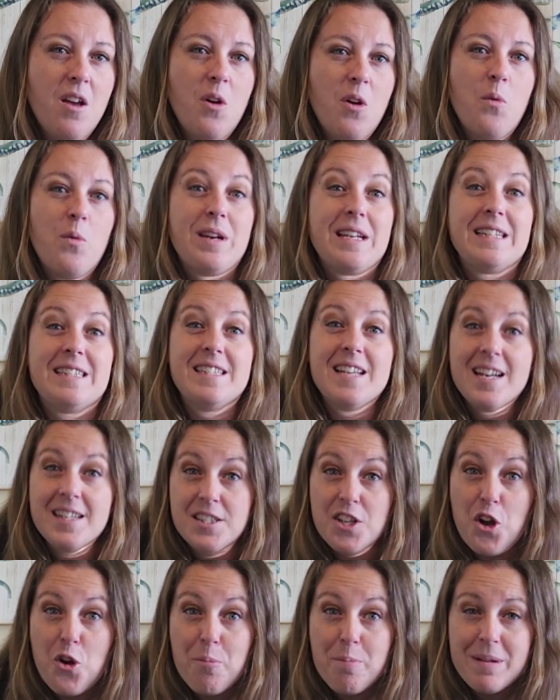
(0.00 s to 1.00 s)
When it does
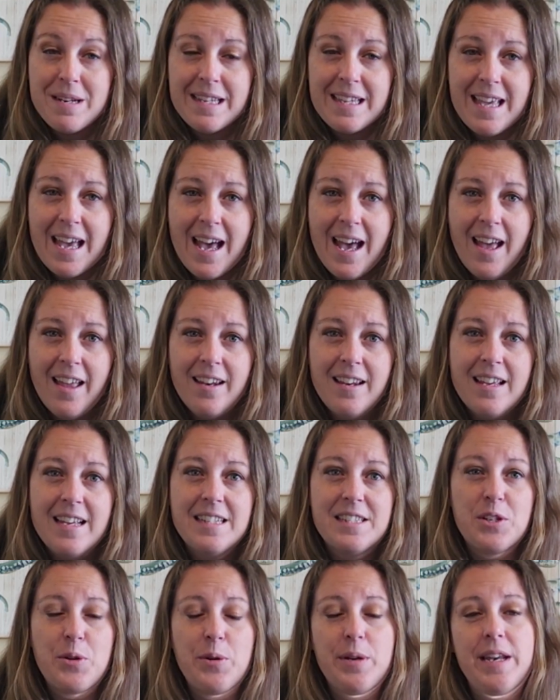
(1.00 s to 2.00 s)
open again,
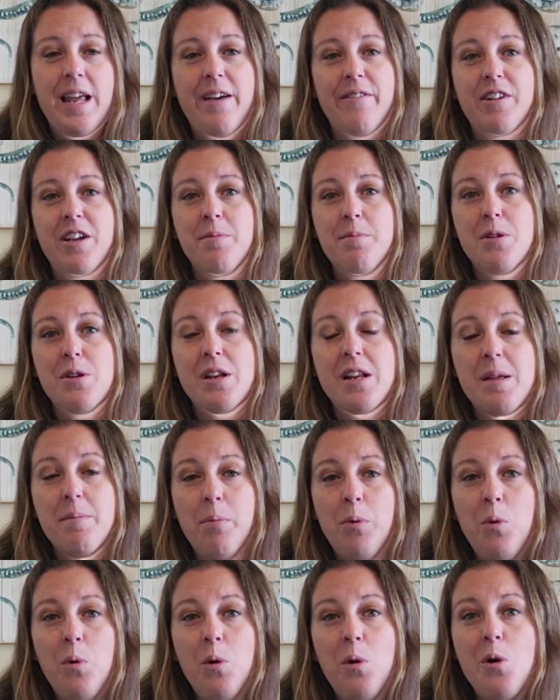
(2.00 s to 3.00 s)
it's going to have a community
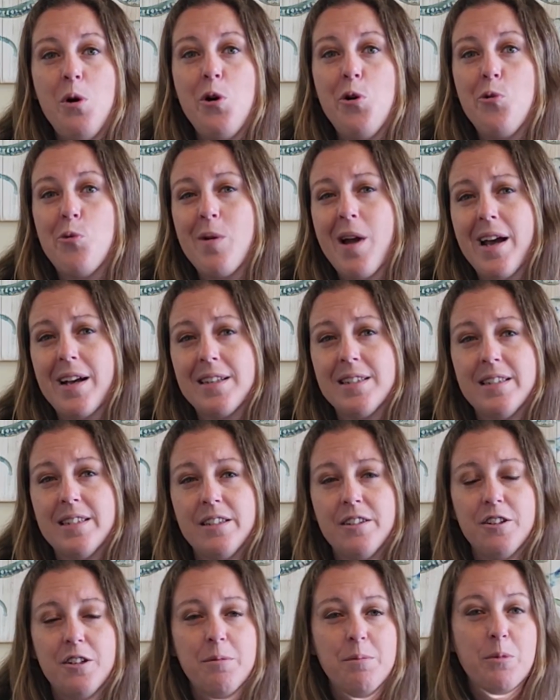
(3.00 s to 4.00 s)
pool, rec
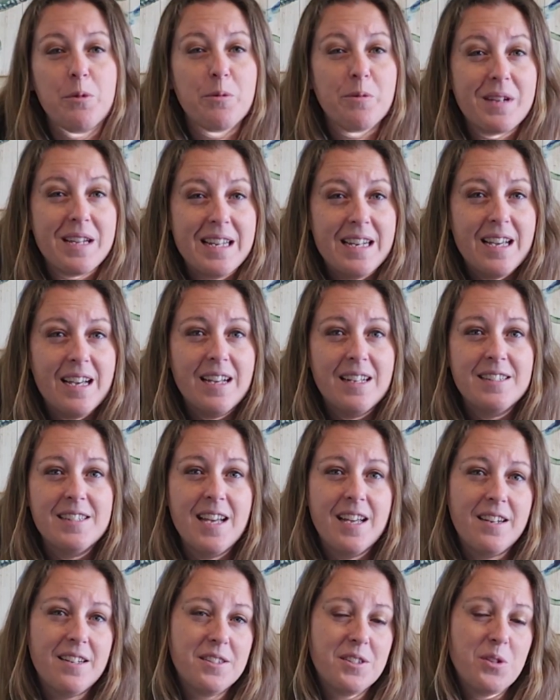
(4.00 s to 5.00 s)
center, marina,
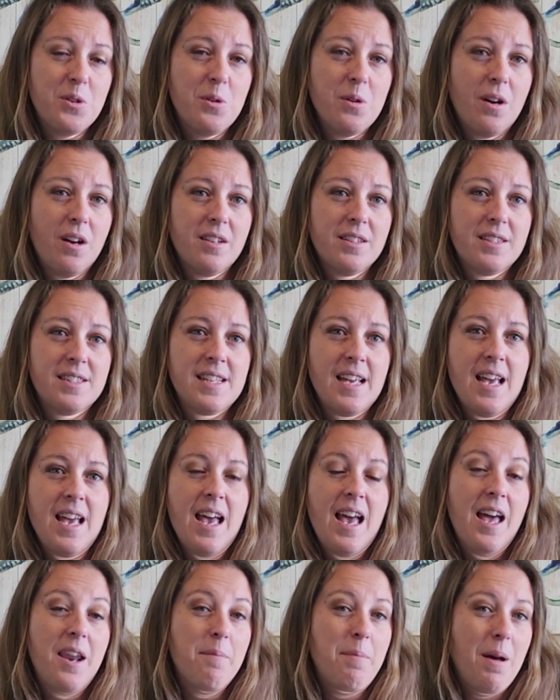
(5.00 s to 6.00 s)
tennis courts,
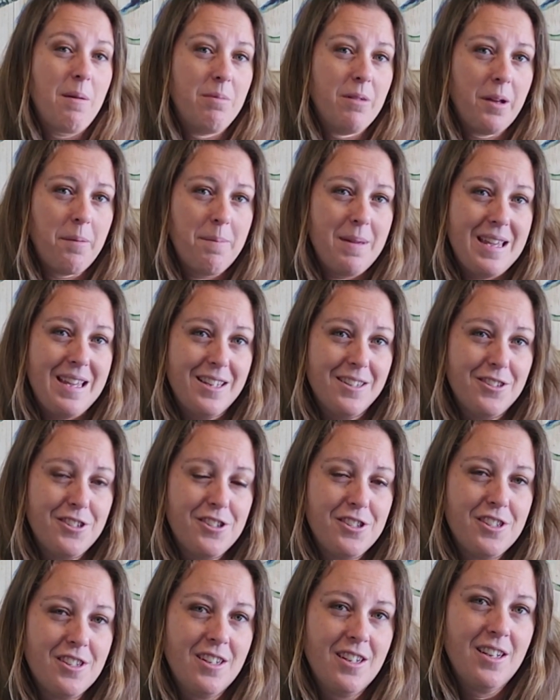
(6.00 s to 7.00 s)
and a public
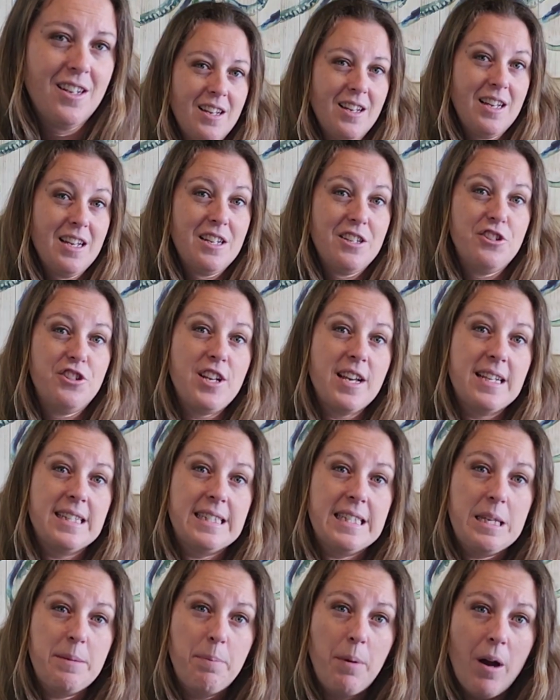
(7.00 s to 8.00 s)
beach.
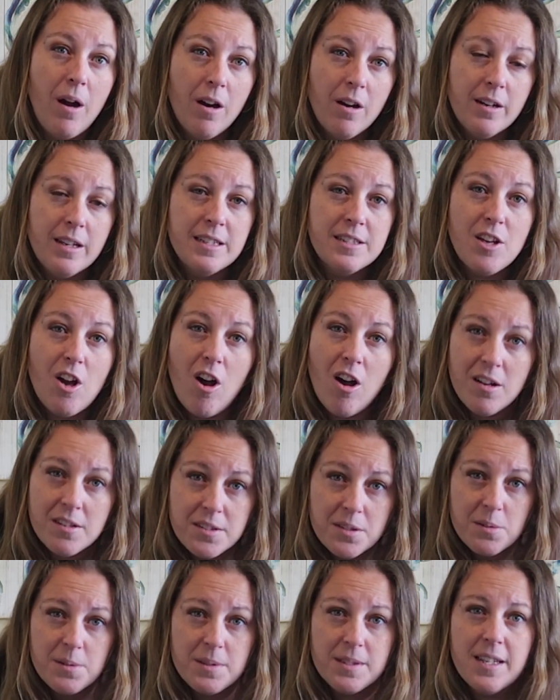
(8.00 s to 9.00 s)
JC Park is
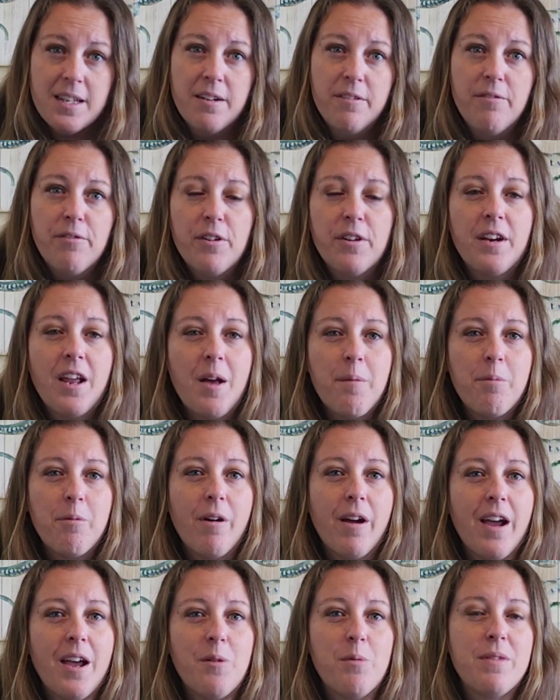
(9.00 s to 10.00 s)
also slated for an
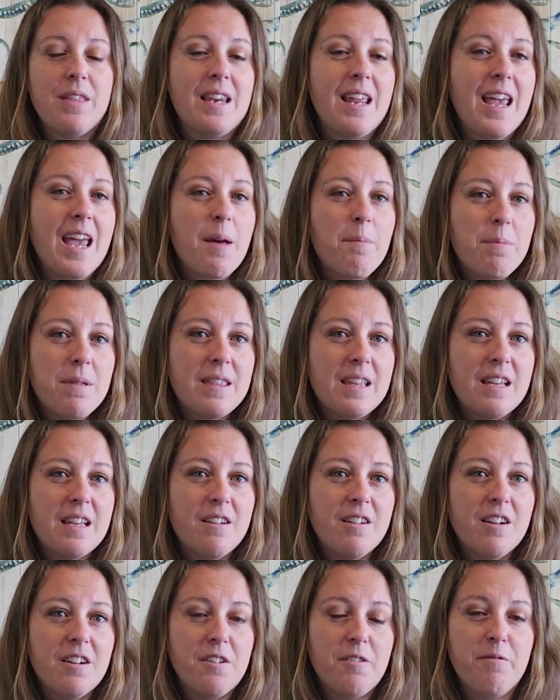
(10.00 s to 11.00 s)
upgrade with an
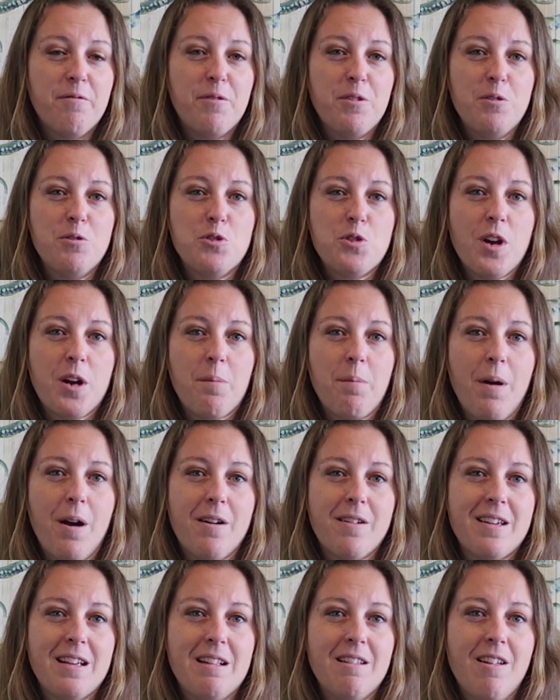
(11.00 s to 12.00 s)
amphitheater and a food truck
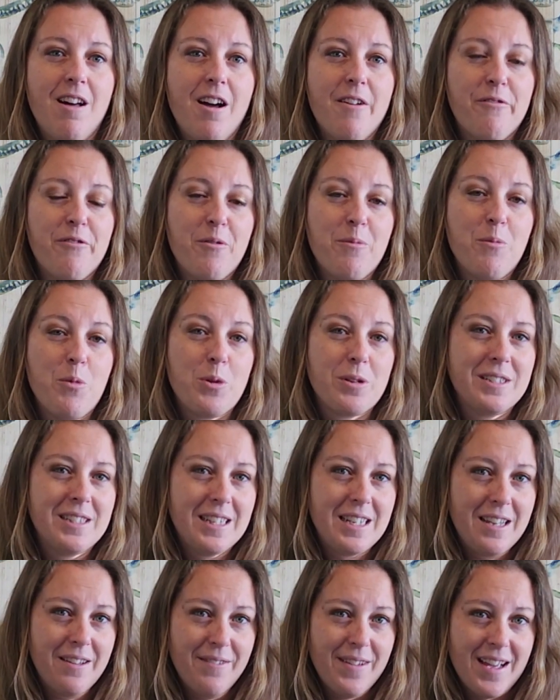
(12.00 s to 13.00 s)
parking lot for more
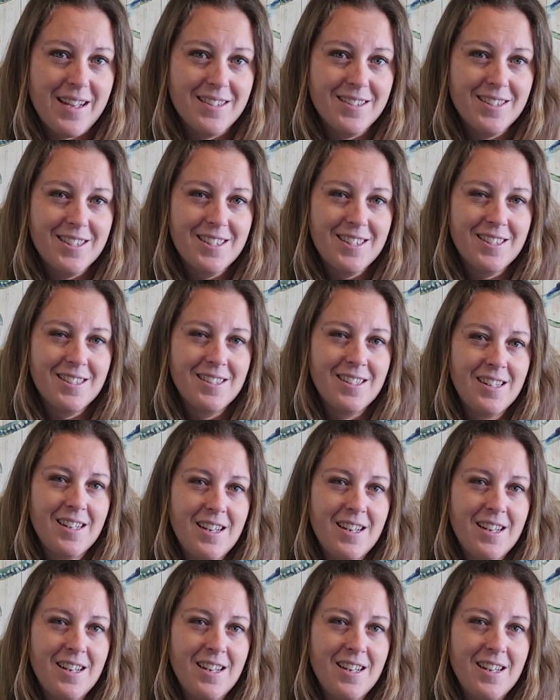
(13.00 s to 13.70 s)
city events.